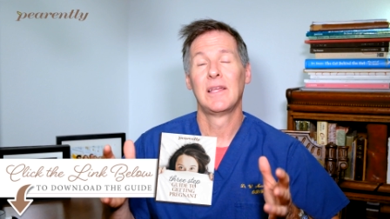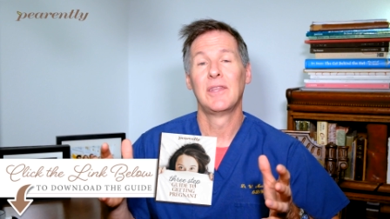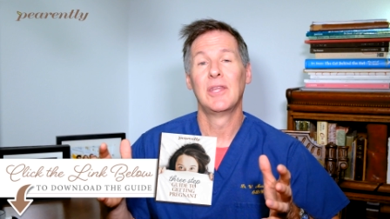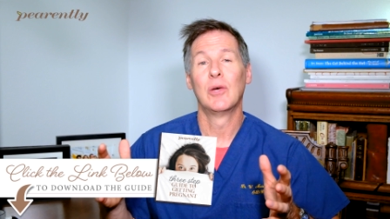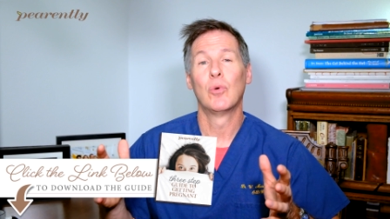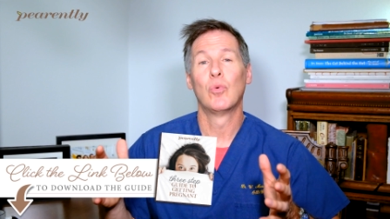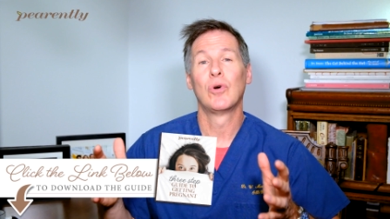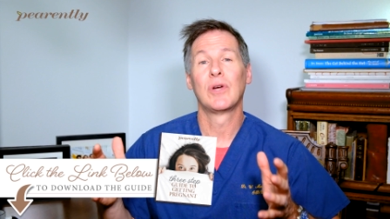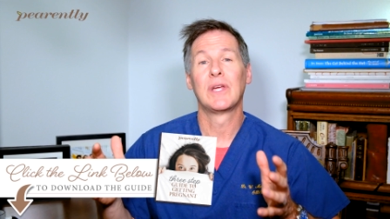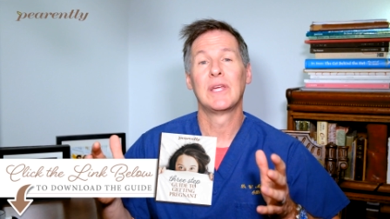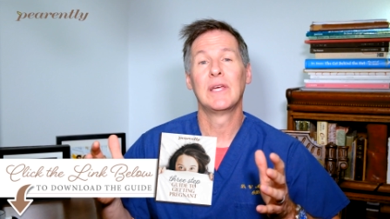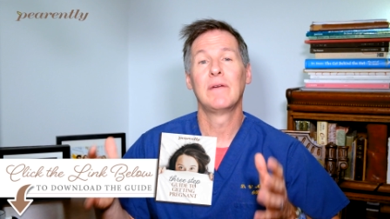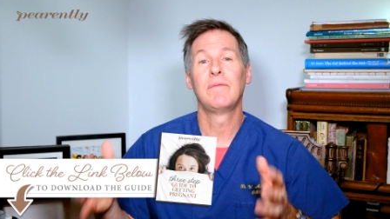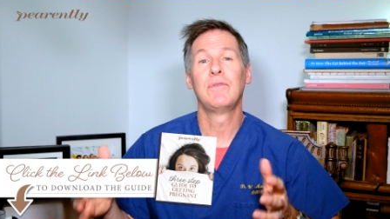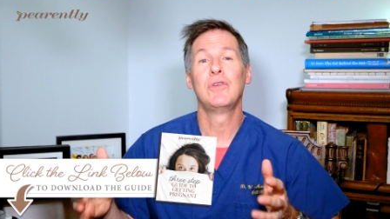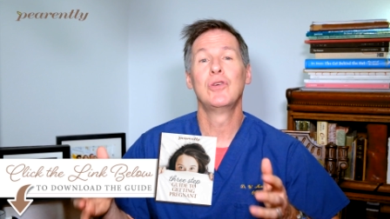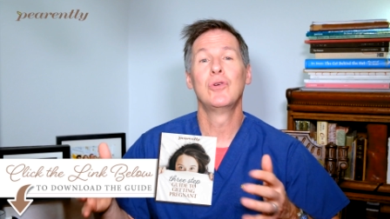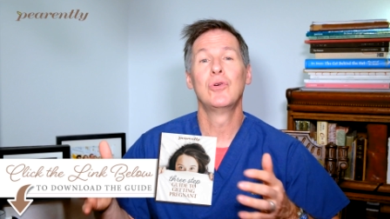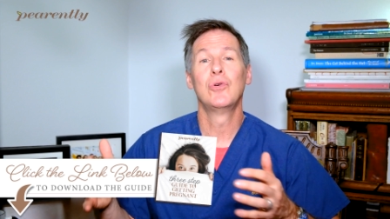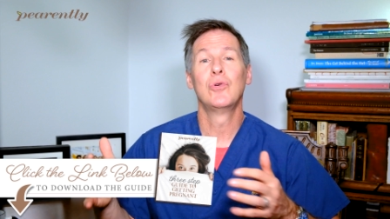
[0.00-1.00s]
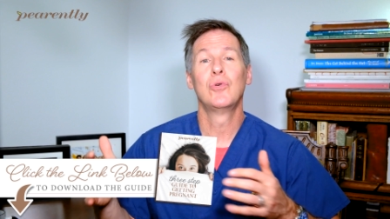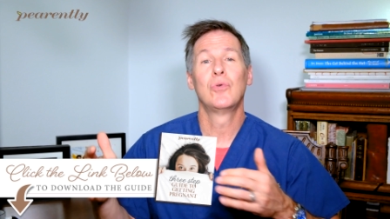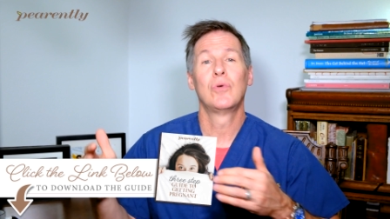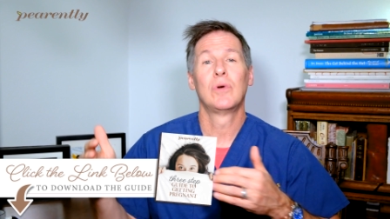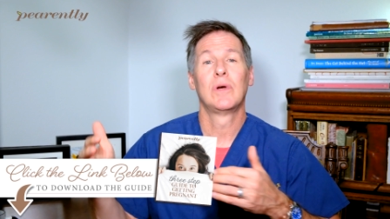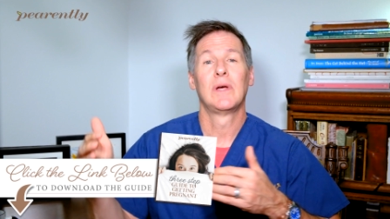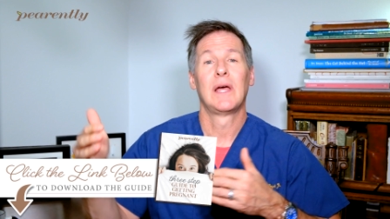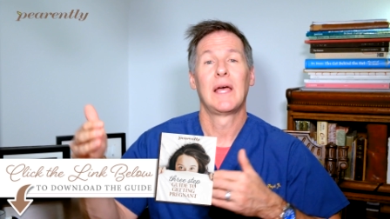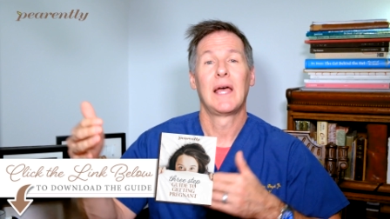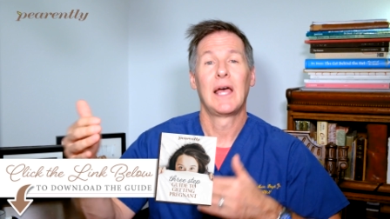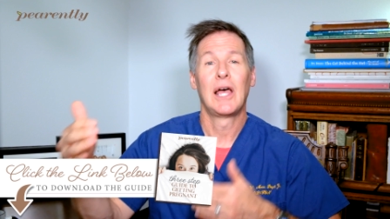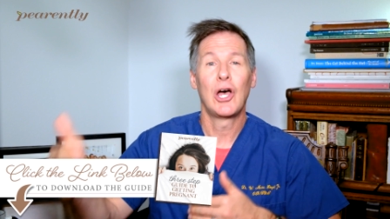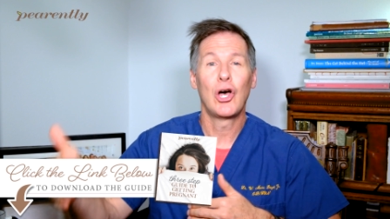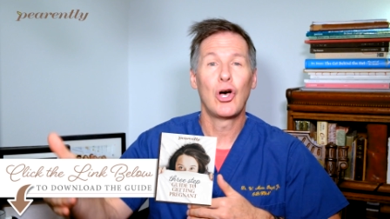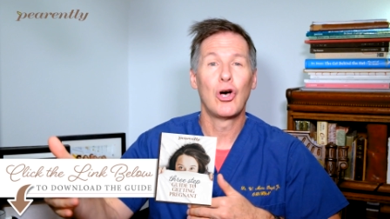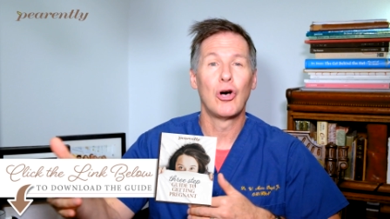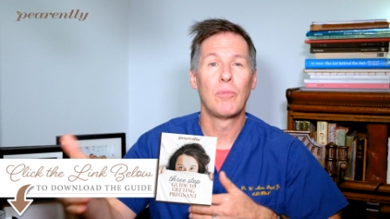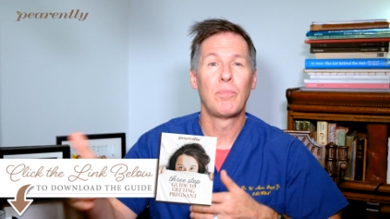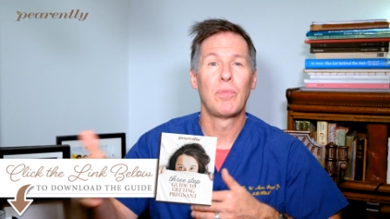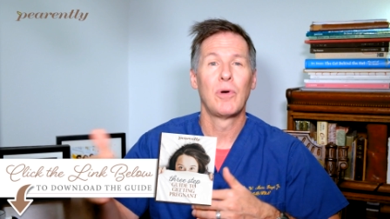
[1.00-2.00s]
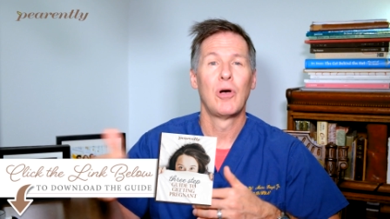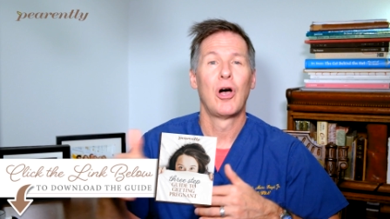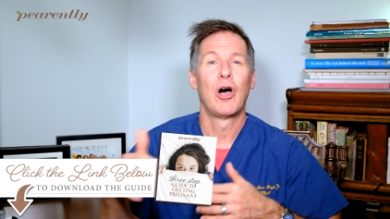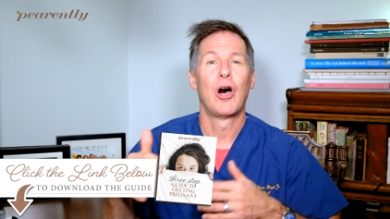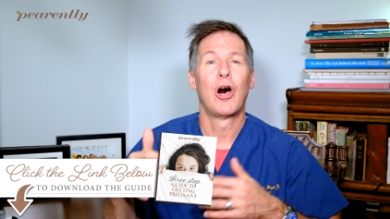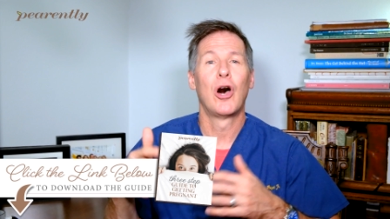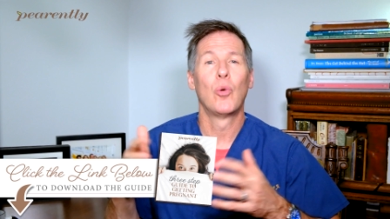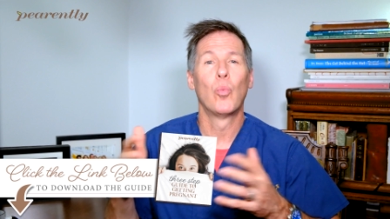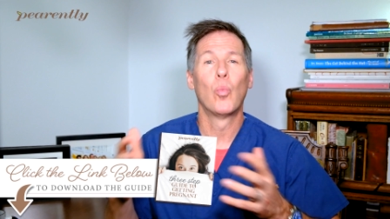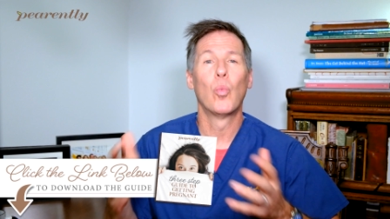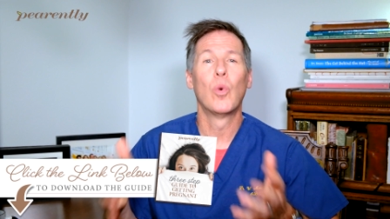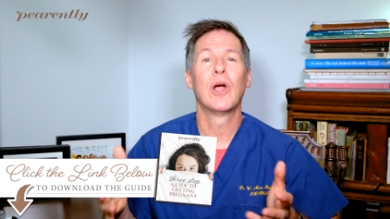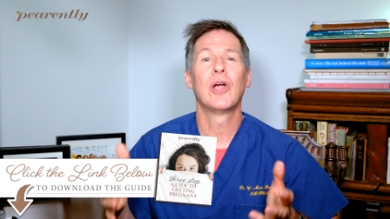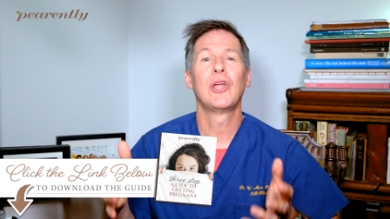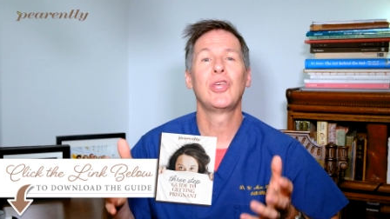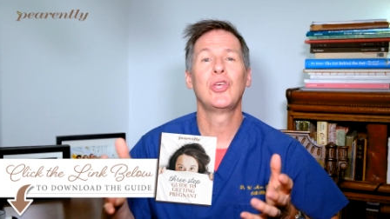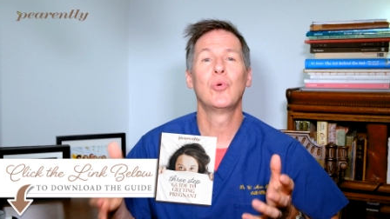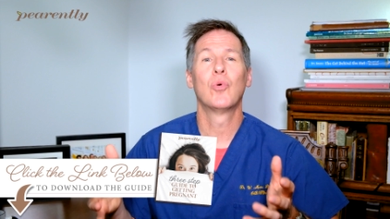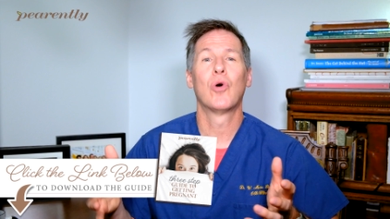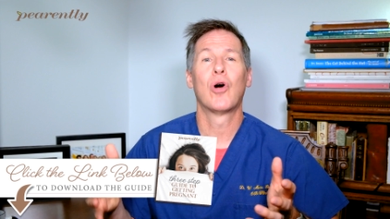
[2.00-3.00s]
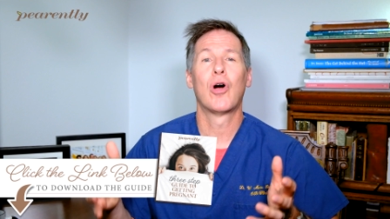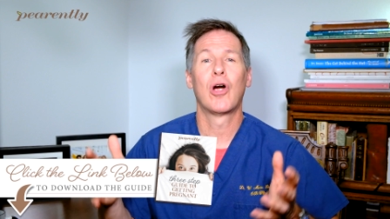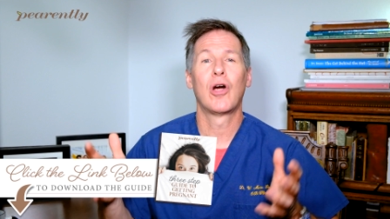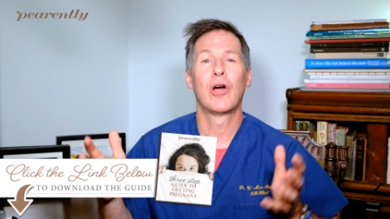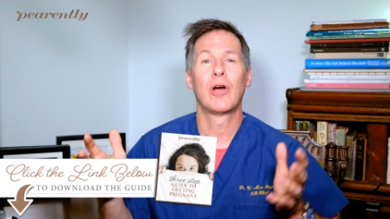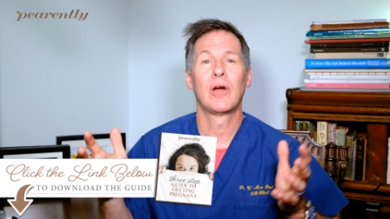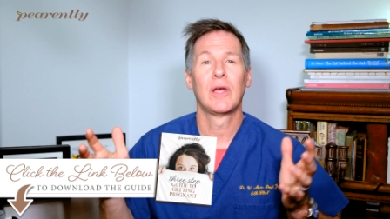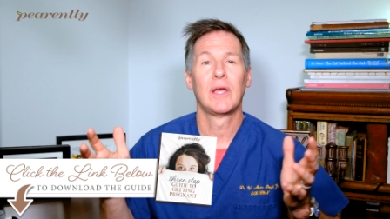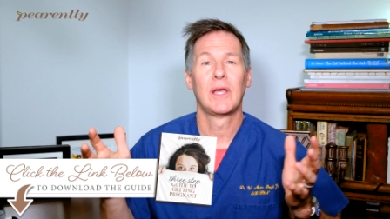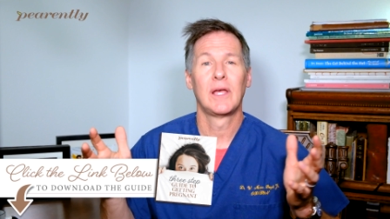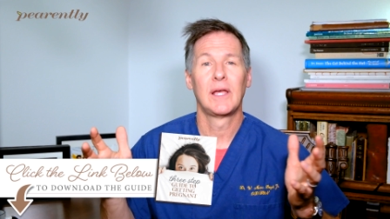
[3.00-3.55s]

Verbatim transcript: that will give you help on where you are